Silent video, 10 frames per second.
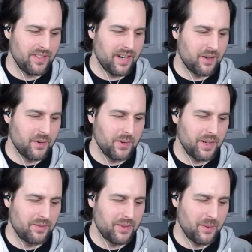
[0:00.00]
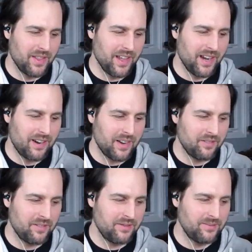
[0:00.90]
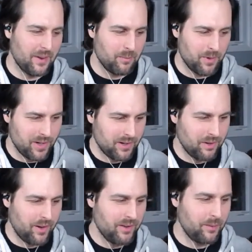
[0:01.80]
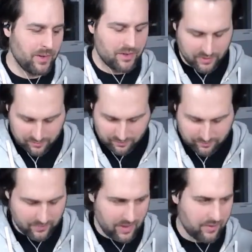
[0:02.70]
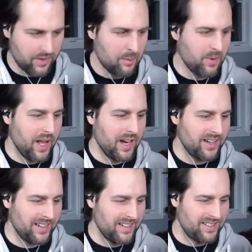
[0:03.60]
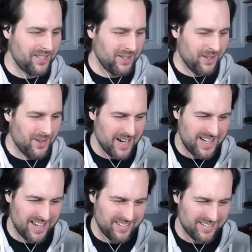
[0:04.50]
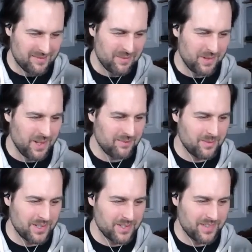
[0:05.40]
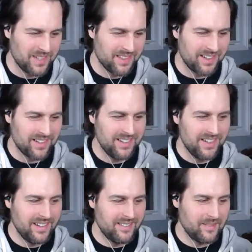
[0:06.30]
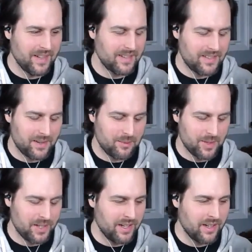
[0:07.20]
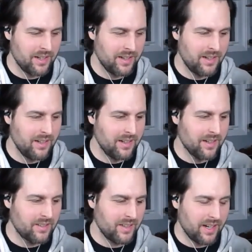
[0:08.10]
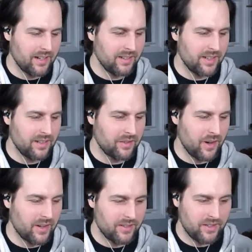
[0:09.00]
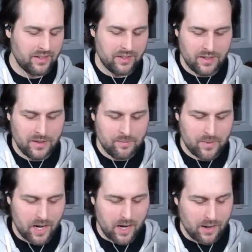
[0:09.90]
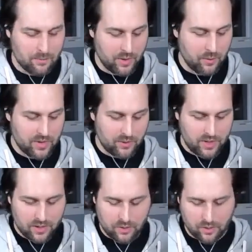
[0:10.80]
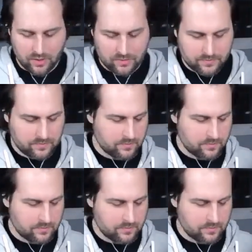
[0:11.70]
not cool enough to wear that. I'm wearing a gray sweatshirt and everything black, so I can't really pull off much of anything. I'm not terribly excitingly dressed. But what's really cool,